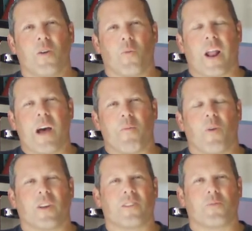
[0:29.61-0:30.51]
what happened
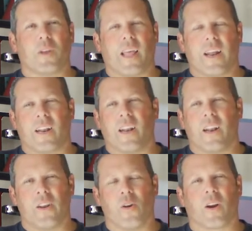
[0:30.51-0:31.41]
was is we landed
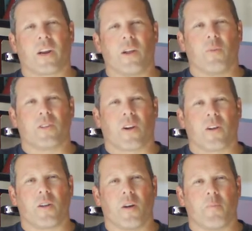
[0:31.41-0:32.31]
in New York and we
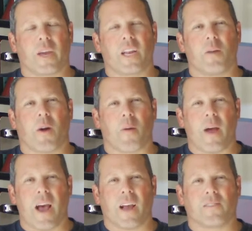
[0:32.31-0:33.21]
started picking up our
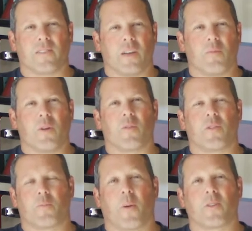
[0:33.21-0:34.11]
bags, and we were
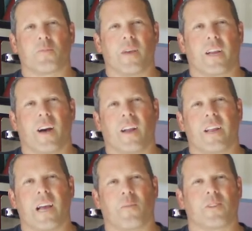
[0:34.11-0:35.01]
supposed to make
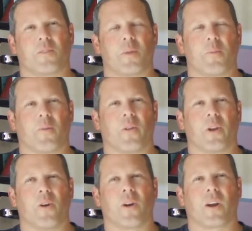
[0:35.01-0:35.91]
contact with some people in
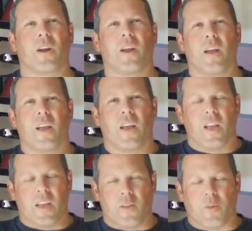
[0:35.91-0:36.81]
New York,
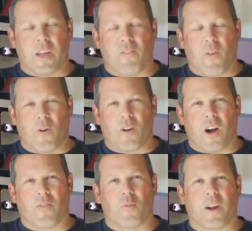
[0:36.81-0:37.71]
and we got a phone
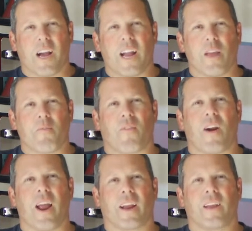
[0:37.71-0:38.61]
call from a guy named
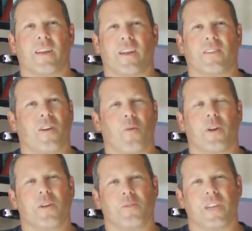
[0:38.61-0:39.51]
Frank. That's all we
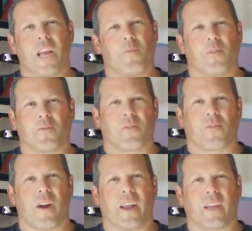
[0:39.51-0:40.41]
knew his name was
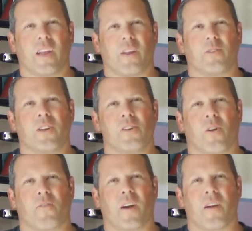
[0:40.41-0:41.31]
Frank, and that he was a New
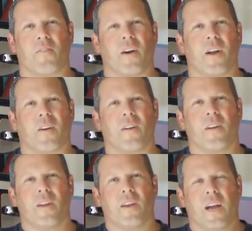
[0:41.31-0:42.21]
York firefighter,
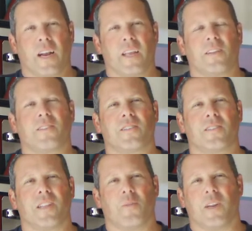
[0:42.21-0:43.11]
and he
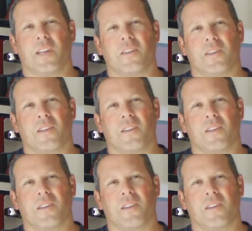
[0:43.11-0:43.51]
insisted that we didn't